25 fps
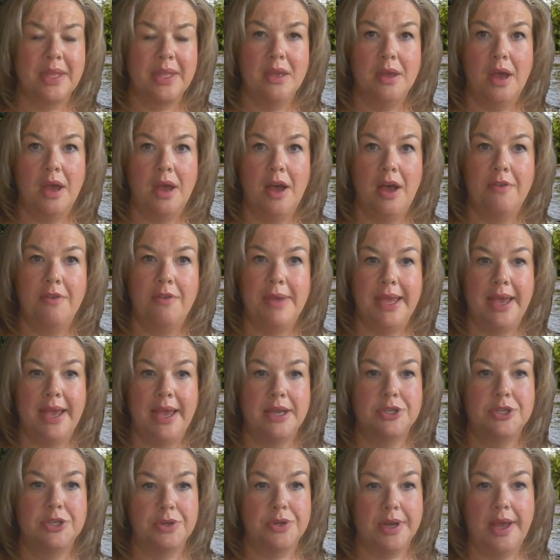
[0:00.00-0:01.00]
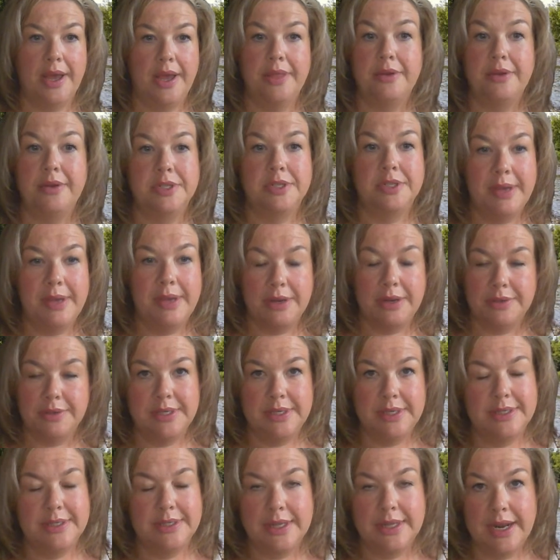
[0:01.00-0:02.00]
of my extra other tomato
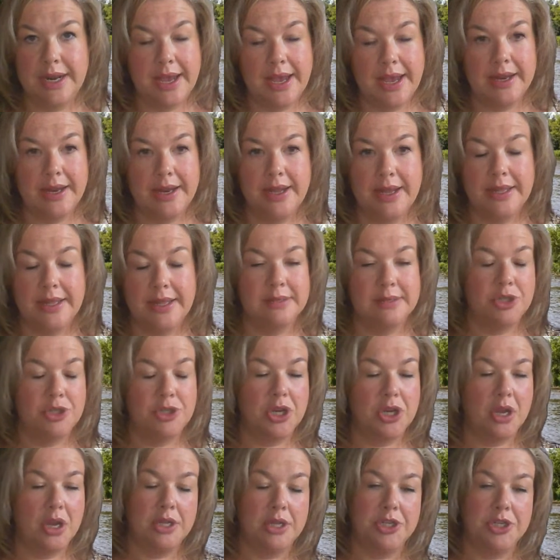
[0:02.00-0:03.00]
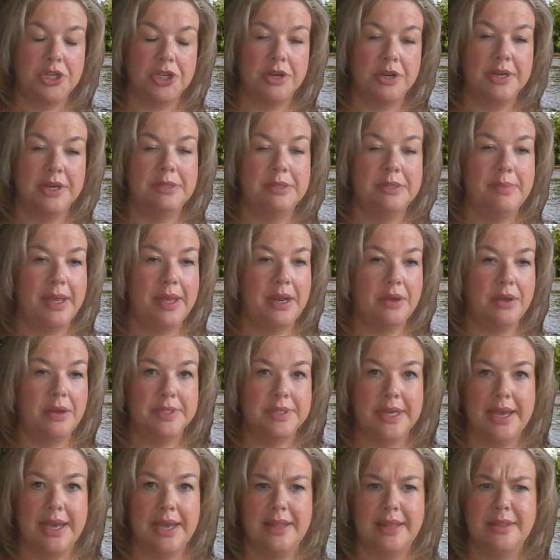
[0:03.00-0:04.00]
seeds that I had. I had some chocolate cherry tomatoes. I
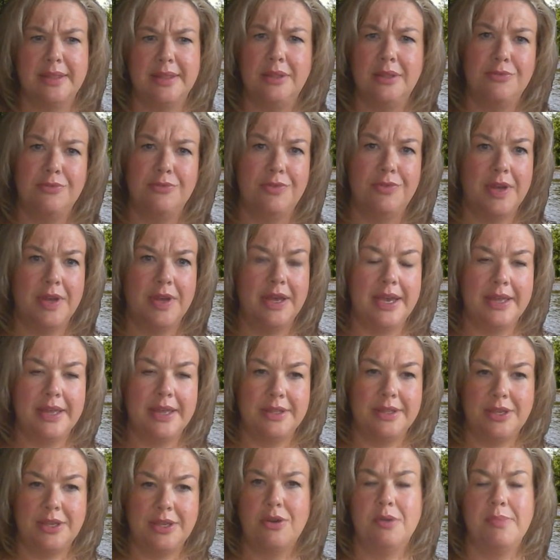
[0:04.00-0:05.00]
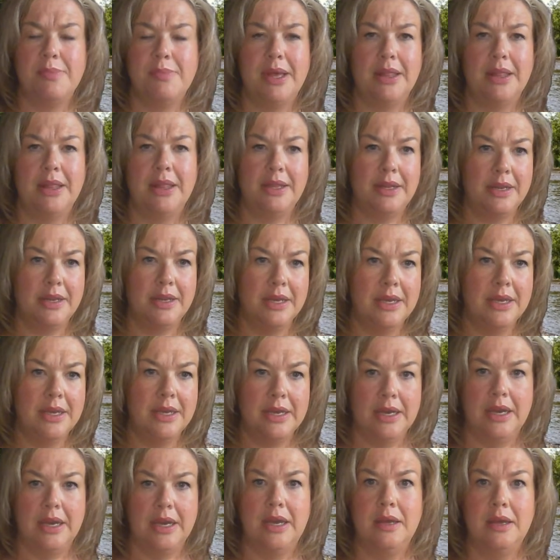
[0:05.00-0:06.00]
had the loofah. I had the cucamelon.
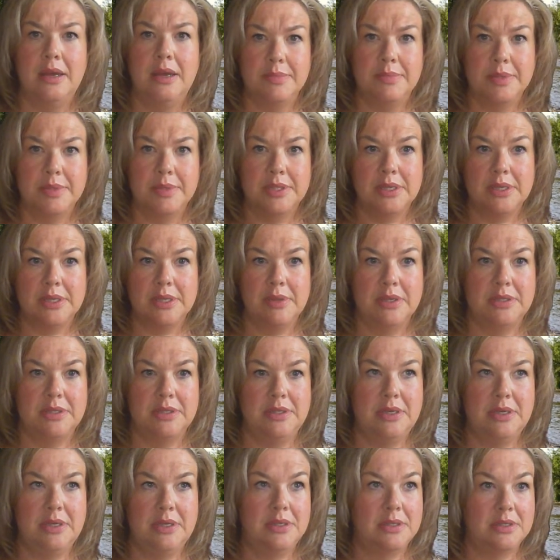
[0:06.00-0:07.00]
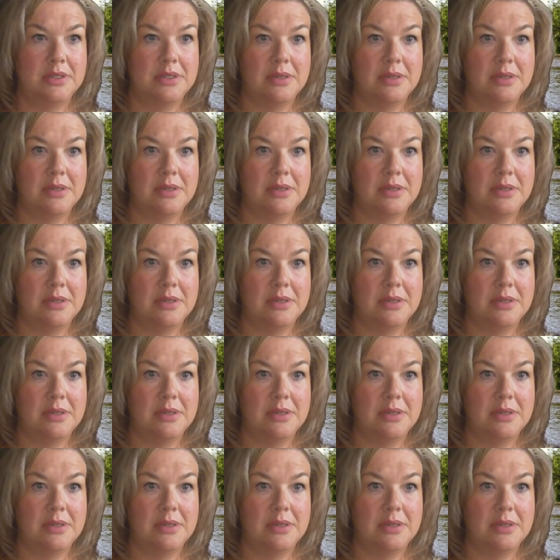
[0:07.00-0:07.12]
Some of the seeds, some